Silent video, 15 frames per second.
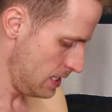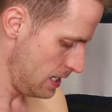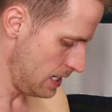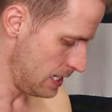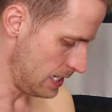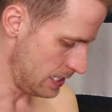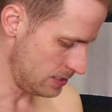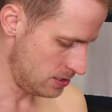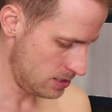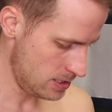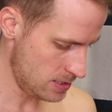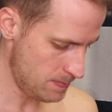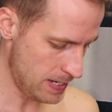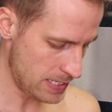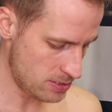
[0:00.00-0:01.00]
So
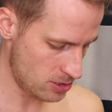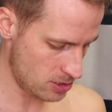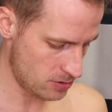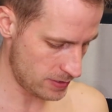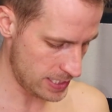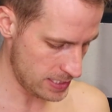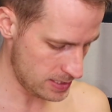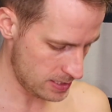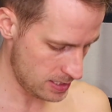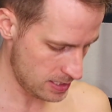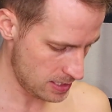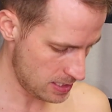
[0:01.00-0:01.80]
these pads are great.